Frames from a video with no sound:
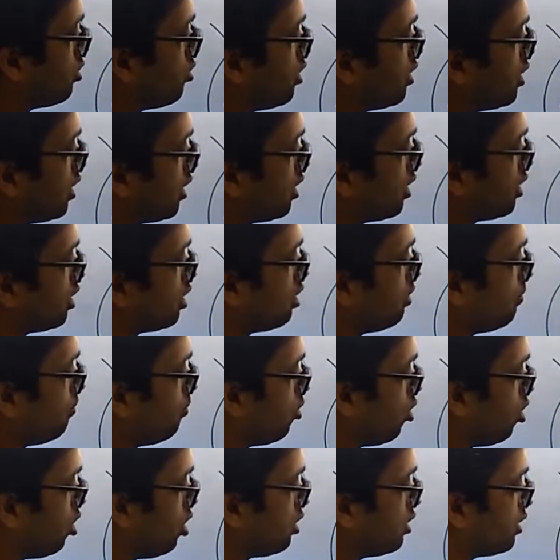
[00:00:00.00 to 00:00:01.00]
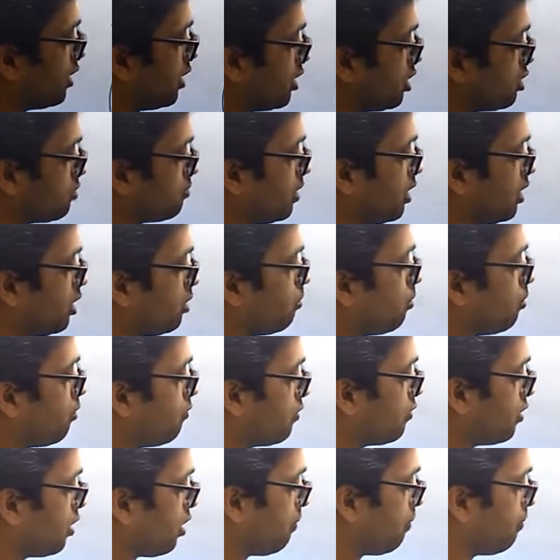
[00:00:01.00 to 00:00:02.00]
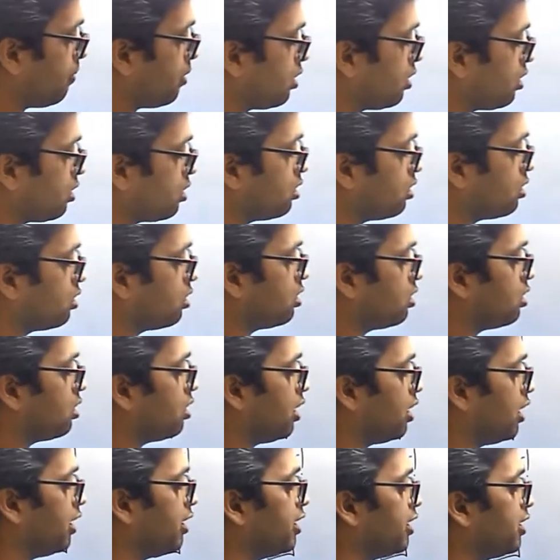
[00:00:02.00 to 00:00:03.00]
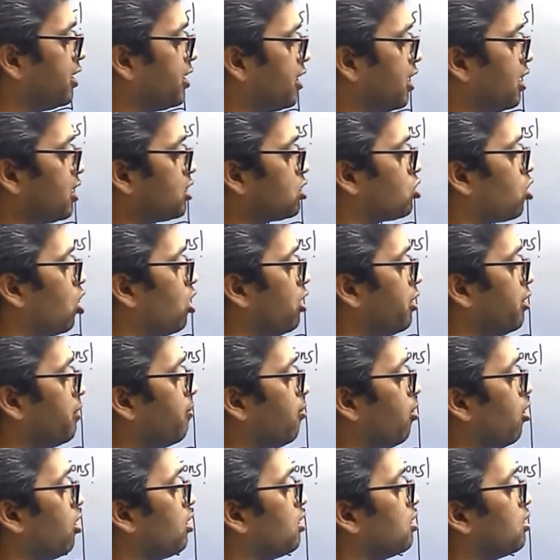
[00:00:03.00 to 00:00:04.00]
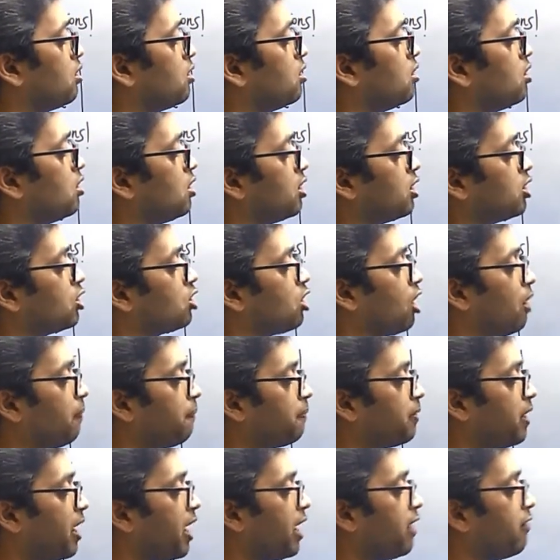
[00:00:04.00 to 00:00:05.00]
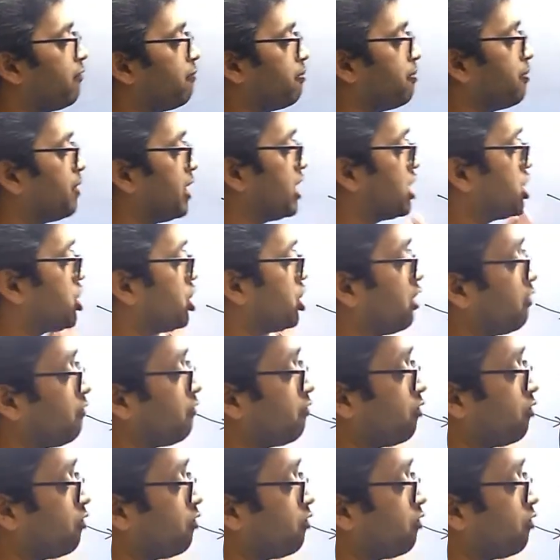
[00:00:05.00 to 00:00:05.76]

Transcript: you are taking a ball that is made up of rubber, an entire solid ball. You apply pressure